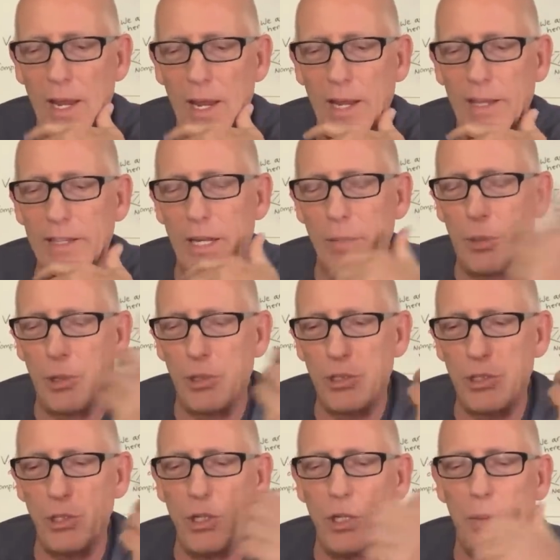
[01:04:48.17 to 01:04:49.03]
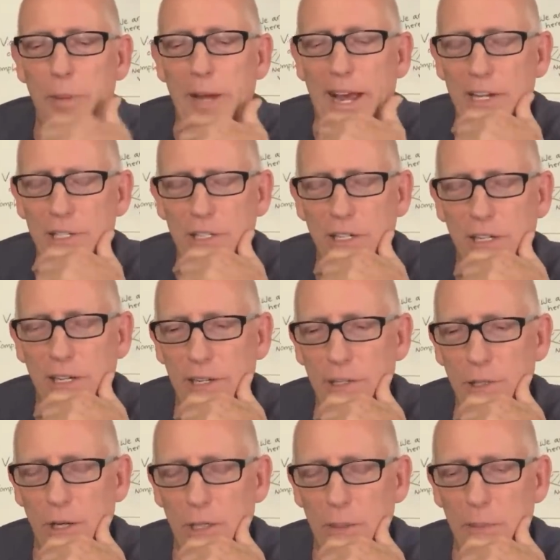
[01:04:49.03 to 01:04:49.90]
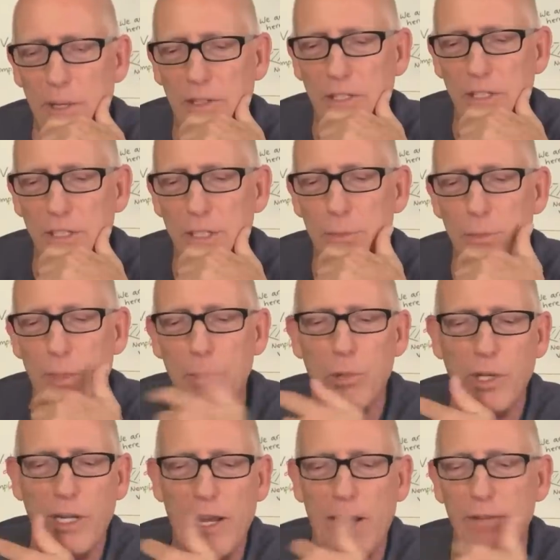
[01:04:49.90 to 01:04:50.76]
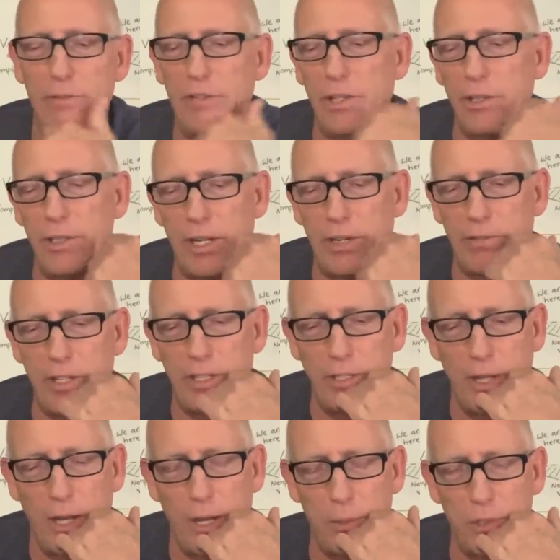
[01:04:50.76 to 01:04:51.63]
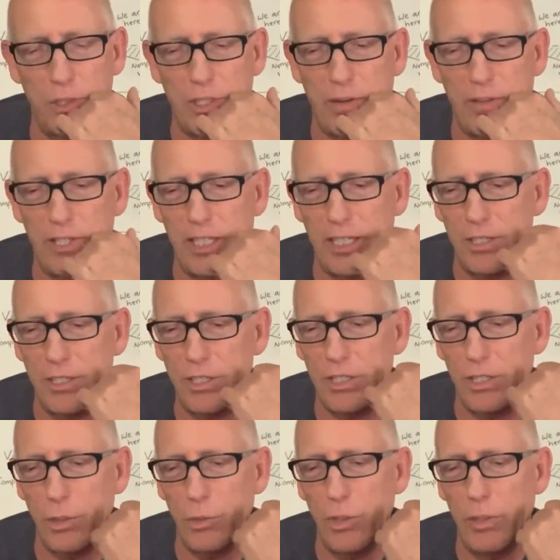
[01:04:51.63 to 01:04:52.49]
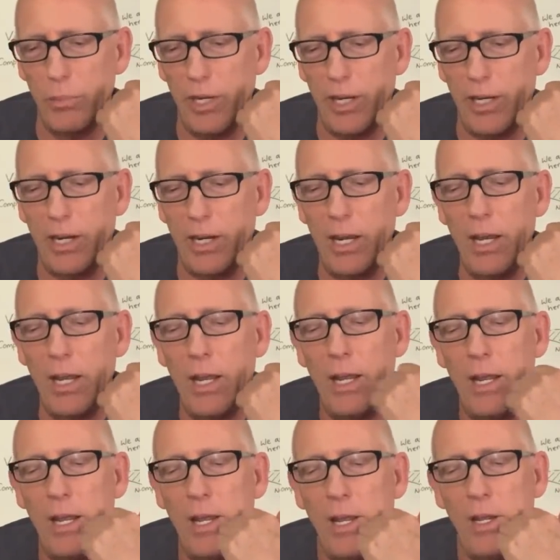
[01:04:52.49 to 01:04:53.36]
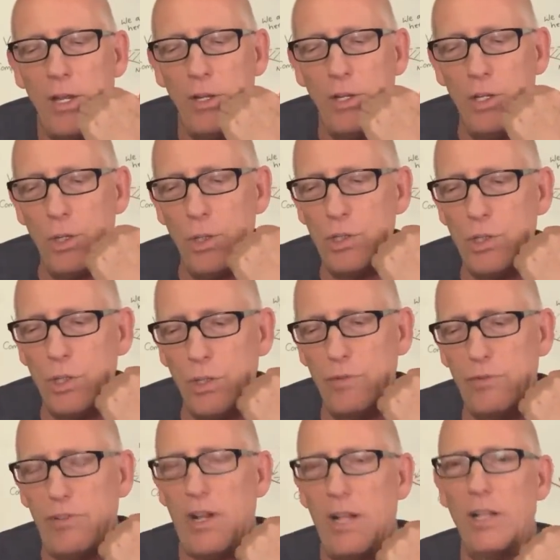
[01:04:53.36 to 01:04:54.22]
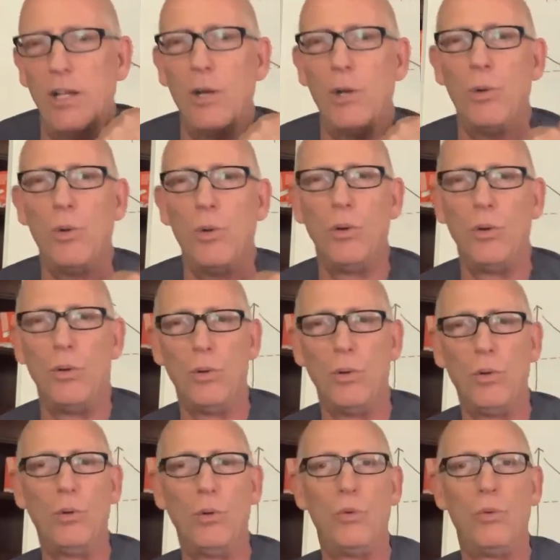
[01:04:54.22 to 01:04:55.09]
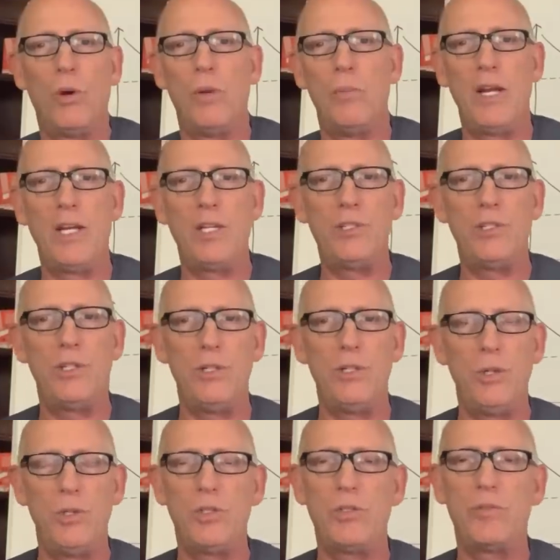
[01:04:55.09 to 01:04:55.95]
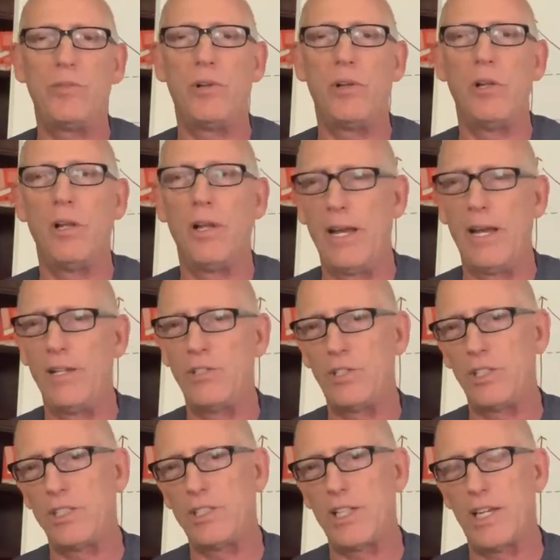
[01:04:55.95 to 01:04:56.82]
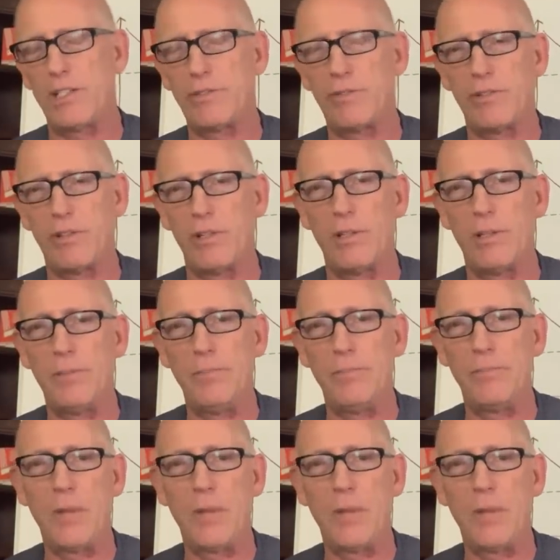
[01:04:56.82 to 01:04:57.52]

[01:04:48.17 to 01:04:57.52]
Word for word: And then pursue your passion. I talk about this in my book, How to Fail at Every, Almost Everything and Still Win Big. You should follow what makes you useful and successful.